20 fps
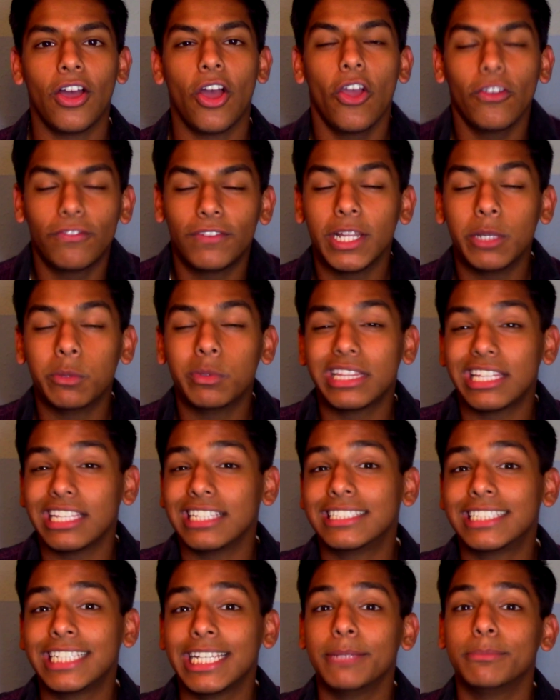Hopefully with
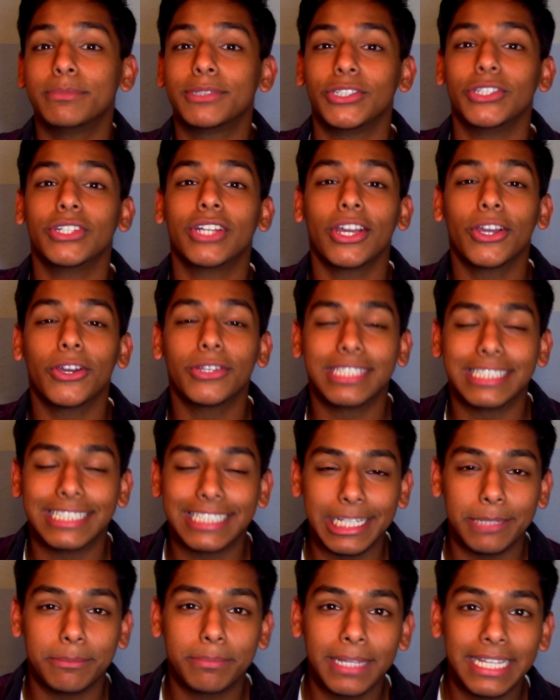these tips you can go to
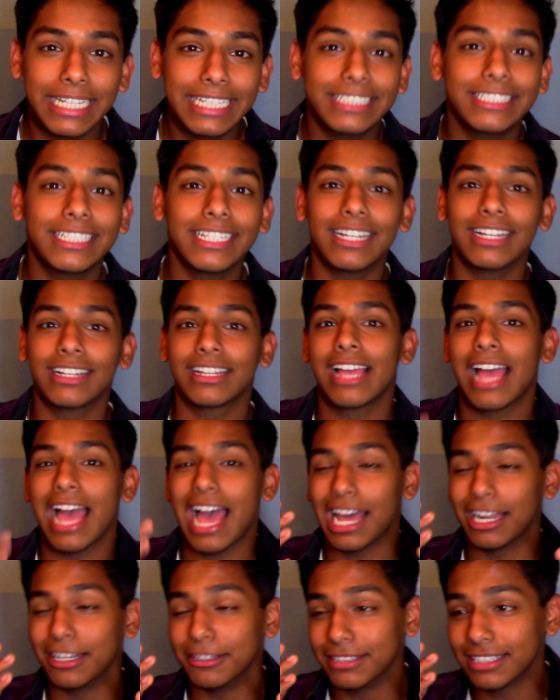sleep easier
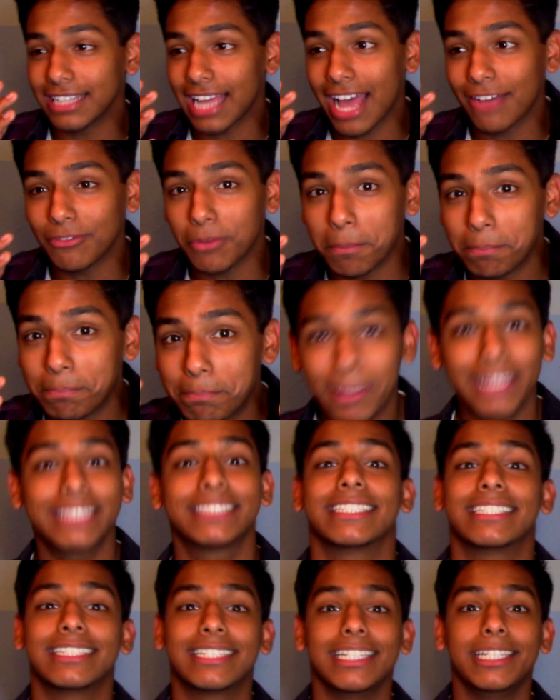and have a
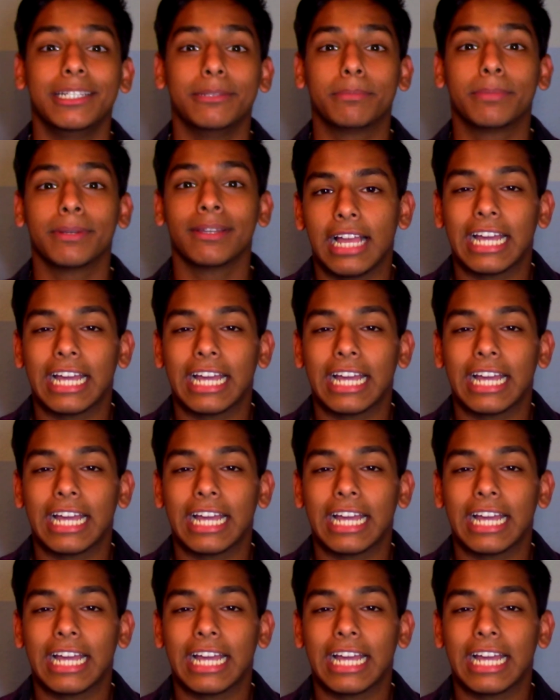better sleep.